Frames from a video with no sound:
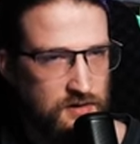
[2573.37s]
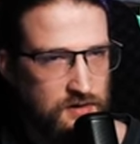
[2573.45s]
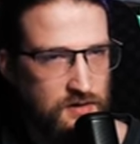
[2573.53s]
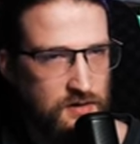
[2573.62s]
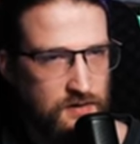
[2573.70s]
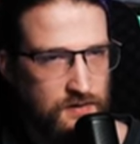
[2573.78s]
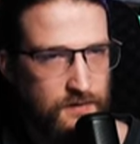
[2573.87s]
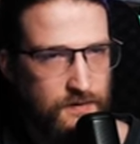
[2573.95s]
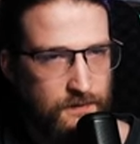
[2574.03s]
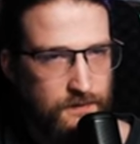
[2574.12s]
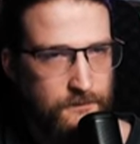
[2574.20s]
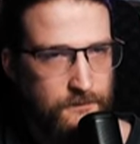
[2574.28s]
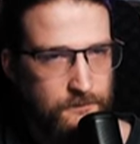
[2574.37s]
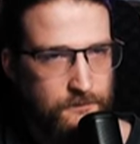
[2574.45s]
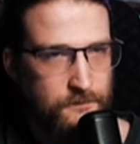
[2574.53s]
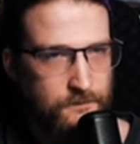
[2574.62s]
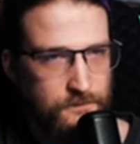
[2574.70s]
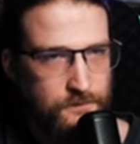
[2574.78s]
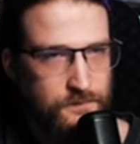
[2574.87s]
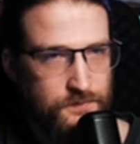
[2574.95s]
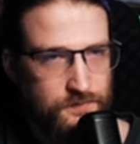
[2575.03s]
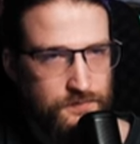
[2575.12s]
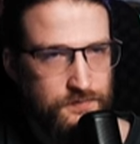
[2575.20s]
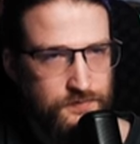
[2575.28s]

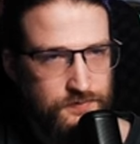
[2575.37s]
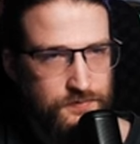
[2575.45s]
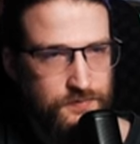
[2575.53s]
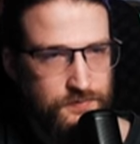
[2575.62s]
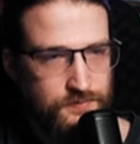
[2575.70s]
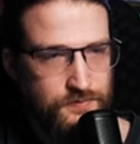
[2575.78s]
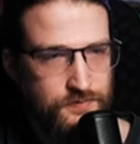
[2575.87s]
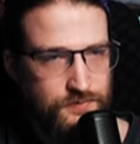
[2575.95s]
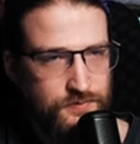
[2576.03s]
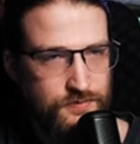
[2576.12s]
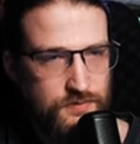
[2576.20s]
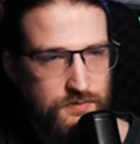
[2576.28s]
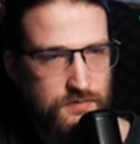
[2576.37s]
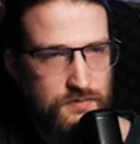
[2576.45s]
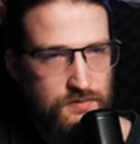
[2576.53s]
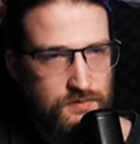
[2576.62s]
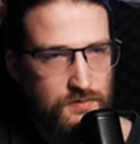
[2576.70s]
Nobody speaks.